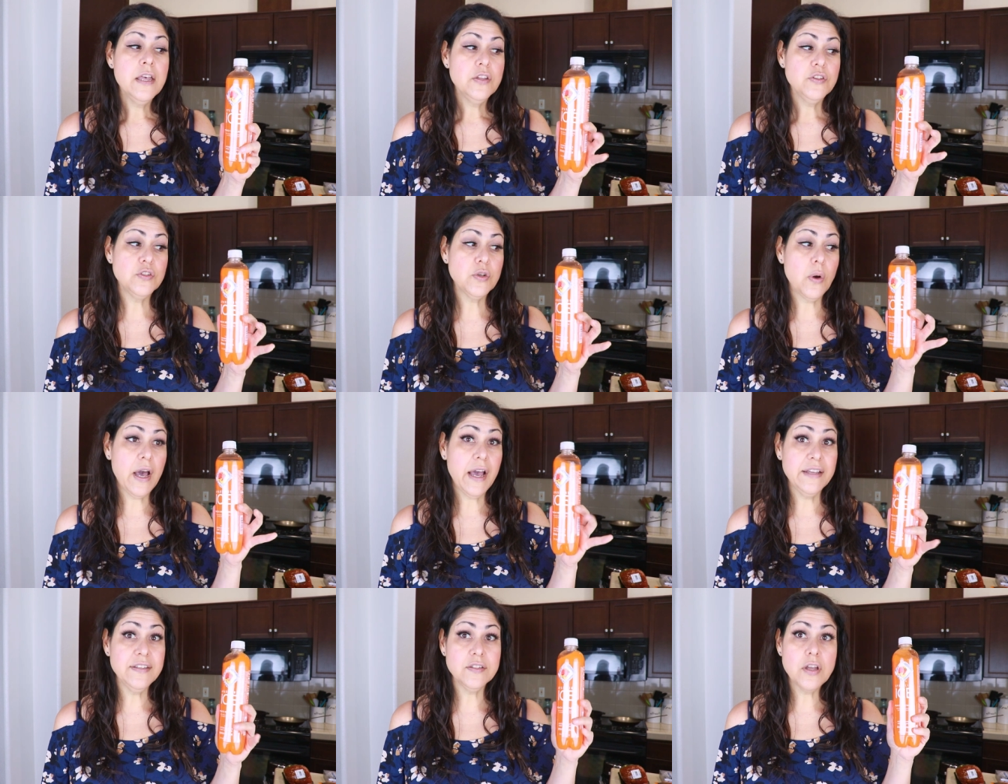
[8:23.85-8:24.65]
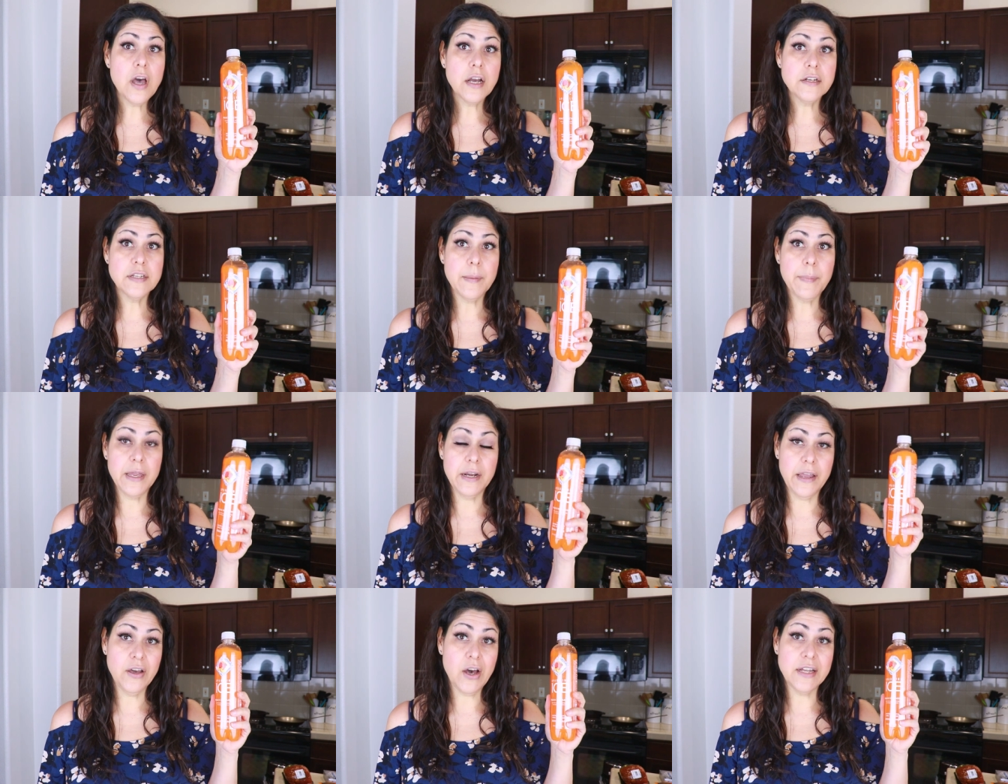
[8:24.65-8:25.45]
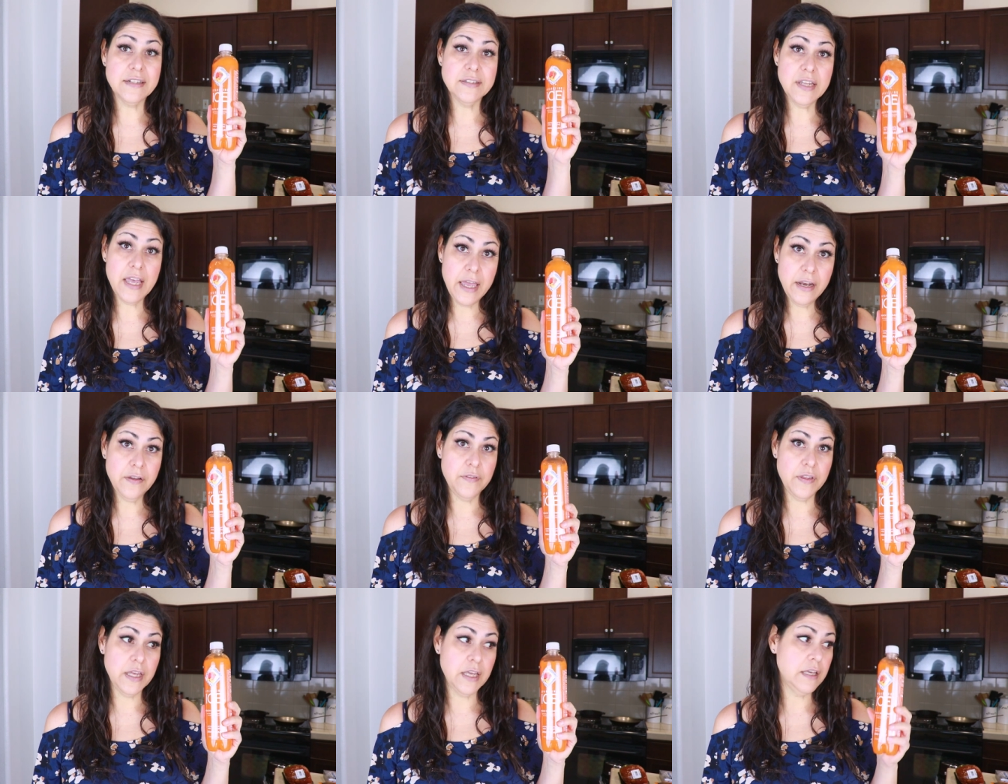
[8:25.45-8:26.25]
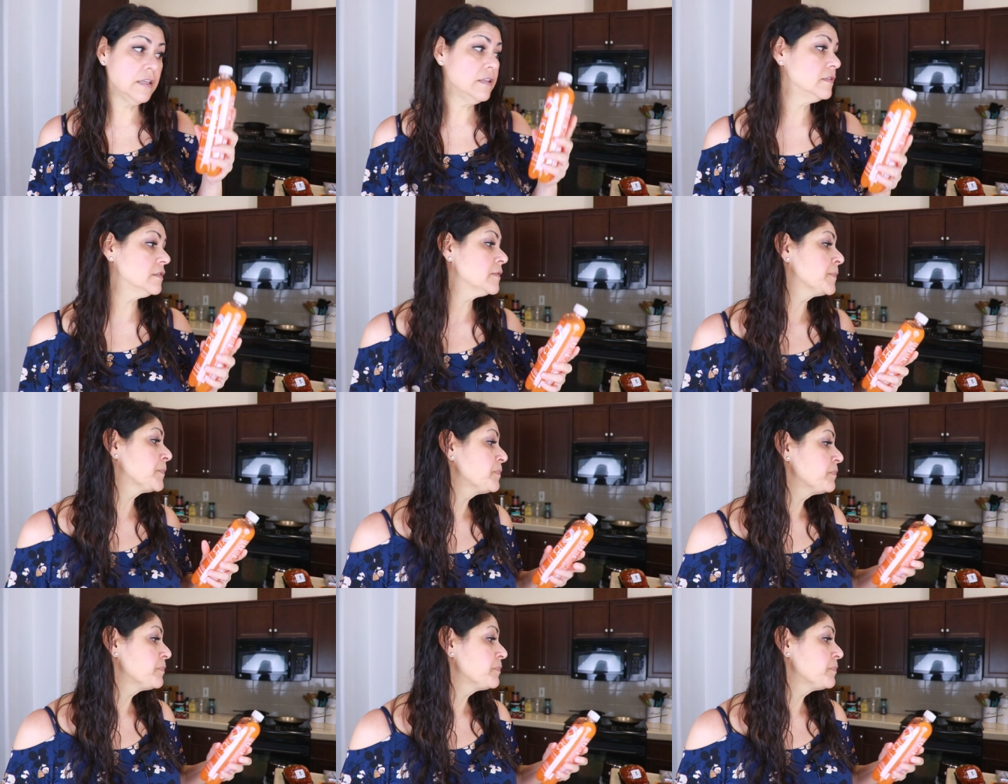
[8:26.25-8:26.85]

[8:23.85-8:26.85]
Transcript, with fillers: So I stocked up and I got 10 of these.